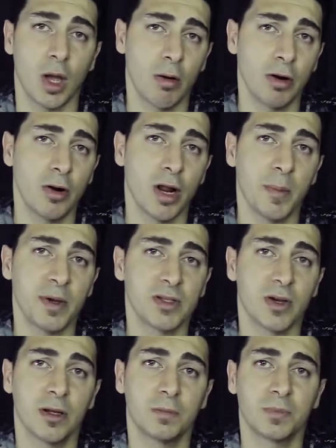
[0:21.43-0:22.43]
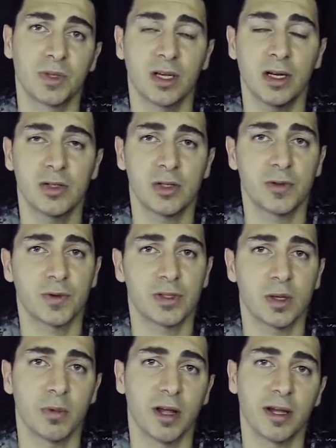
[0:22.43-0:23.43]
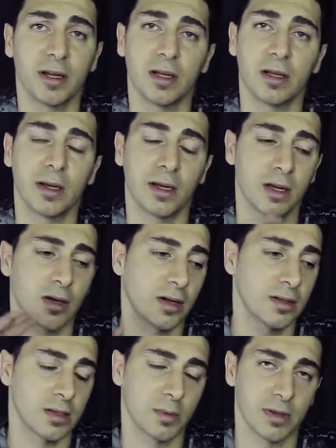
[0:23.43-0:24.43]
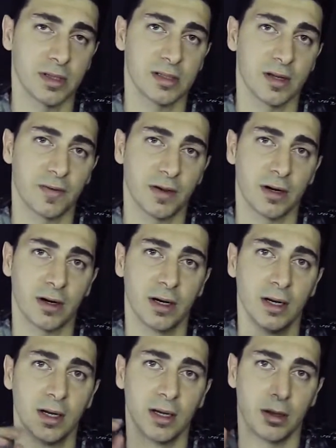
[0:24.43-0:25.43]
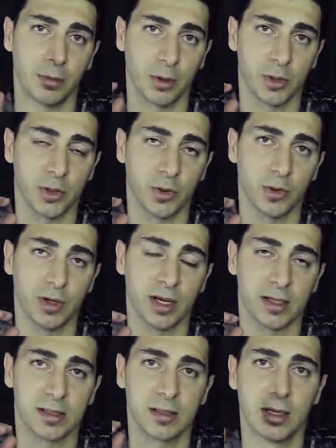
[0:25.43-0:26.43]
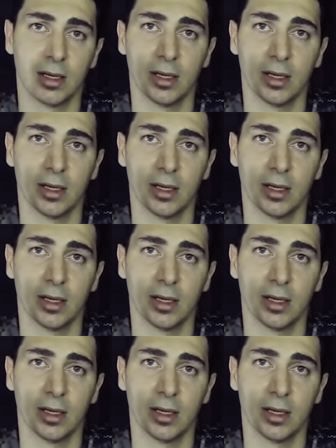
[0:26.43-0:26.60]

I went on Amazon and I searched for some lighting and I got some of this stuff here. I'm going to show you next.